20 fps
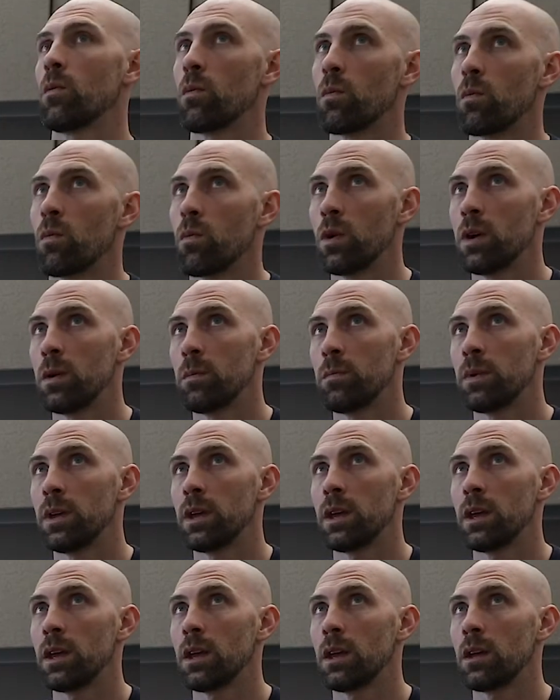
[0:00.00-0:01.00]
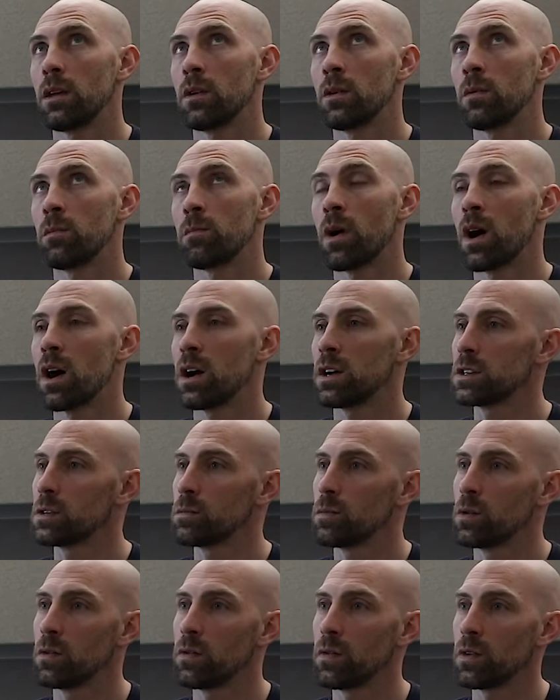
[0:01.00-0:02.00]
would it be
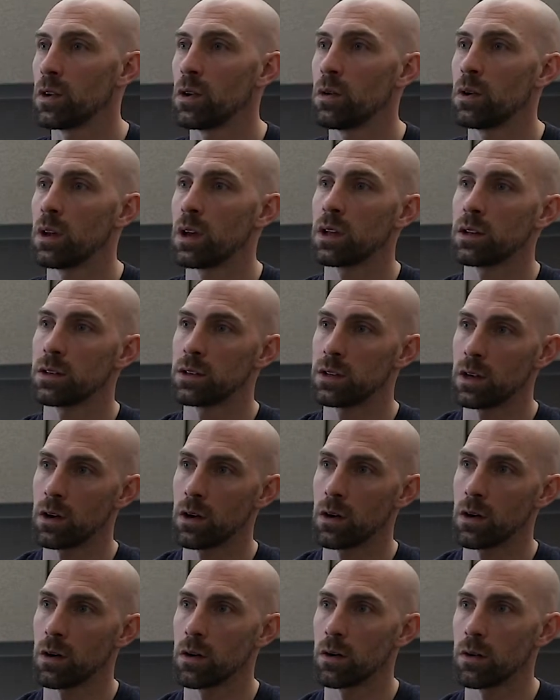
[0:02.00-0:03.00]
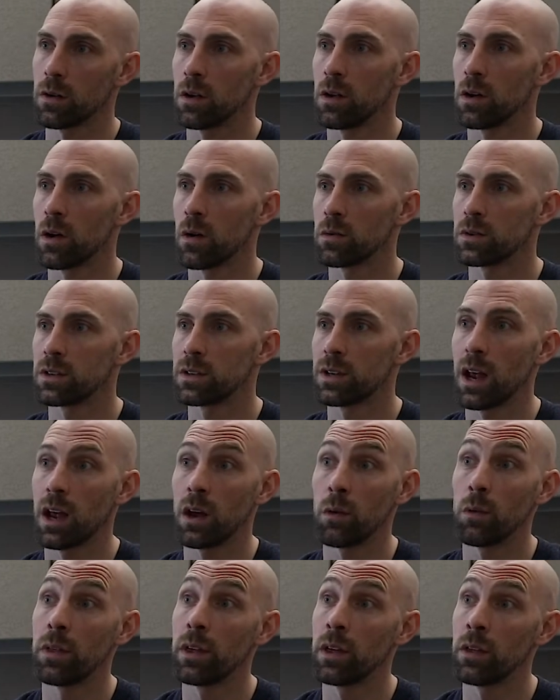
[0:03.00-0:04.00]
possible for you to consider,
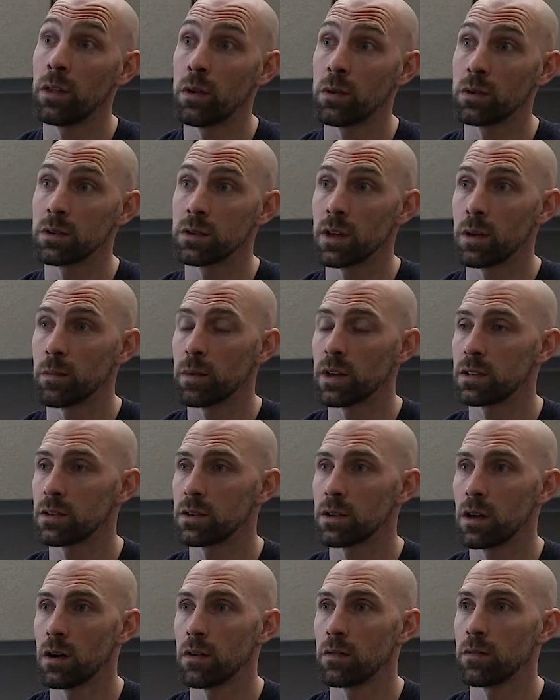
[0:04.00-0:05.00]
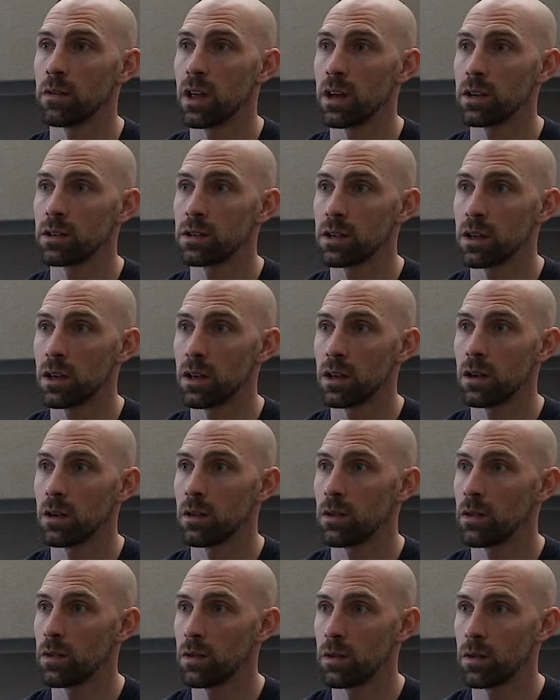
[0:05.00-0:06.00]
staying within those limits of less
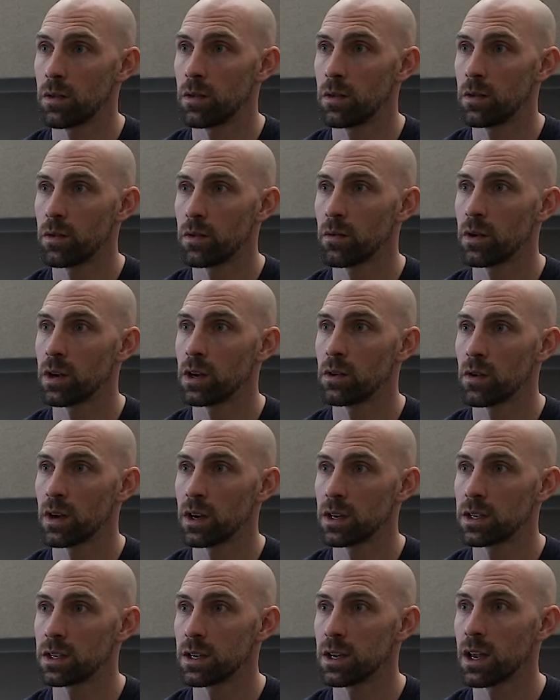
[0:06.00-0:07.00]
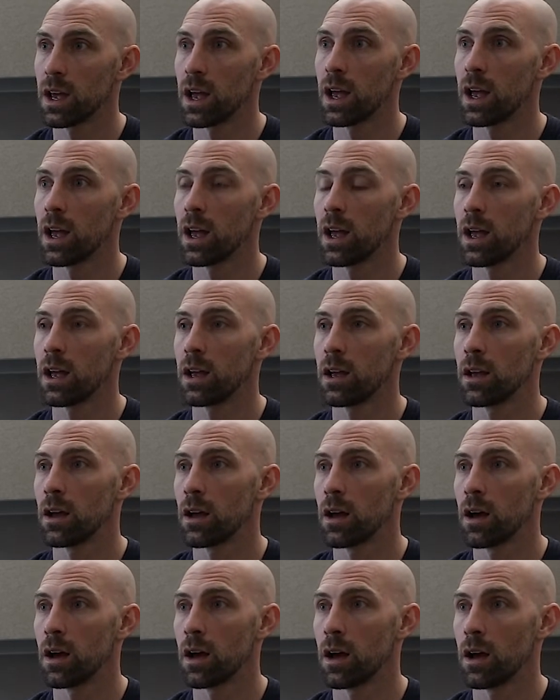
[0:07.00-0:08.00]
than 3 drinks a day
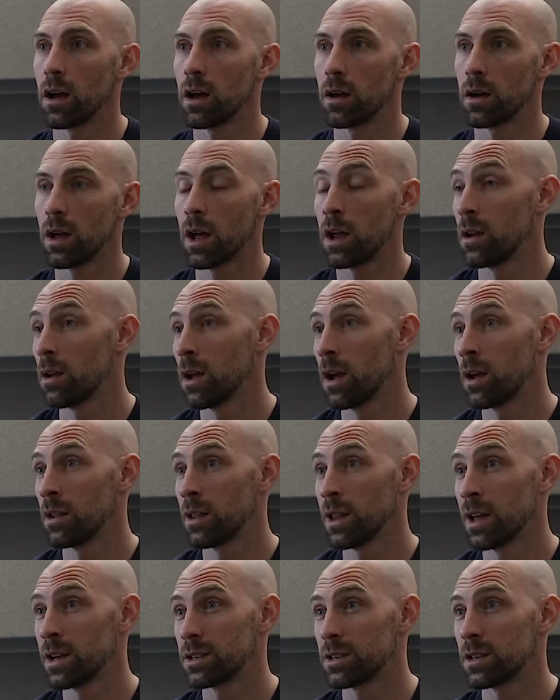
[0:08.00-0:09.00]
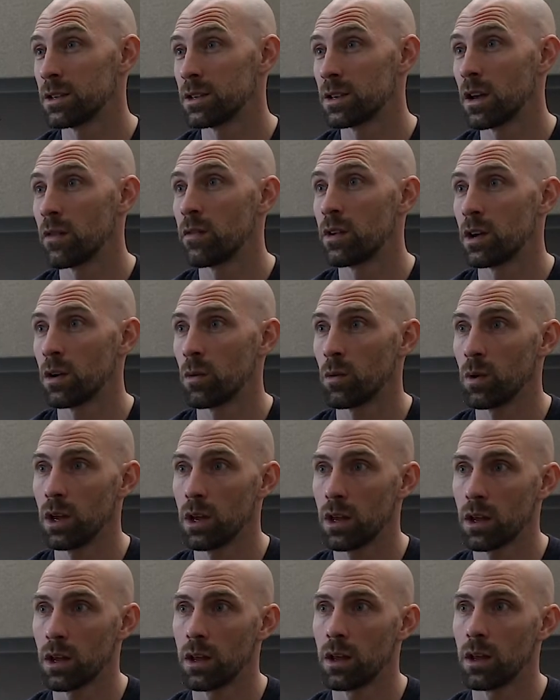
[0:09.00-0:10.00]
and less than 7 in a
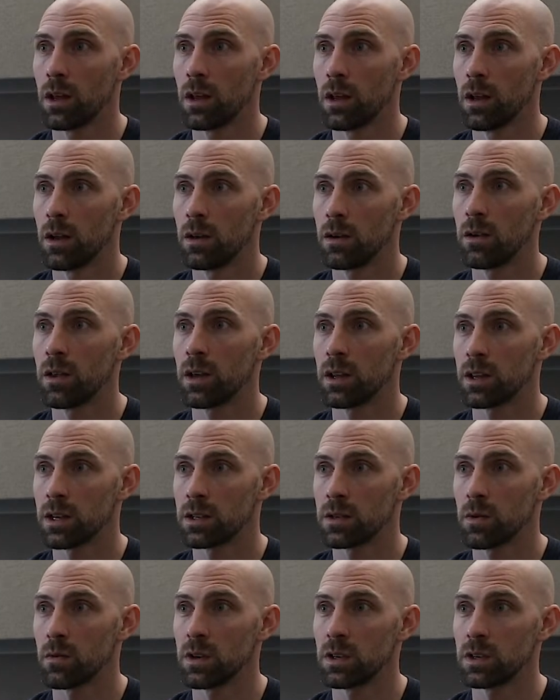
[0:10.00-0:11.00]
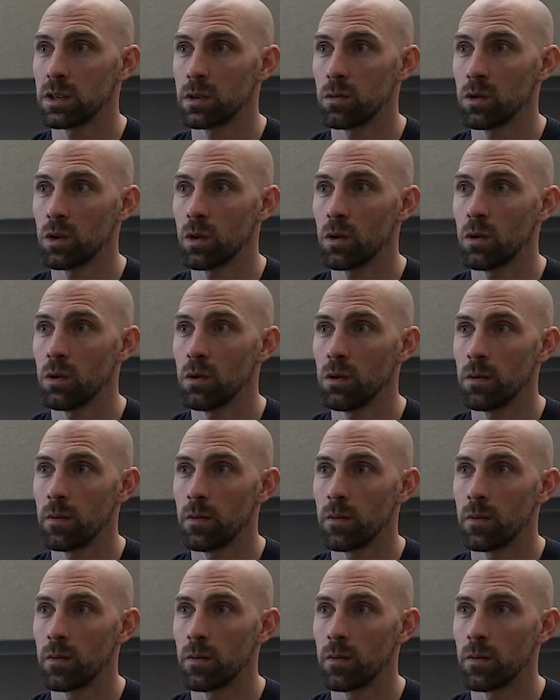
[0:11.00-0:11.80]
week? Do you think that's a reasonable goal?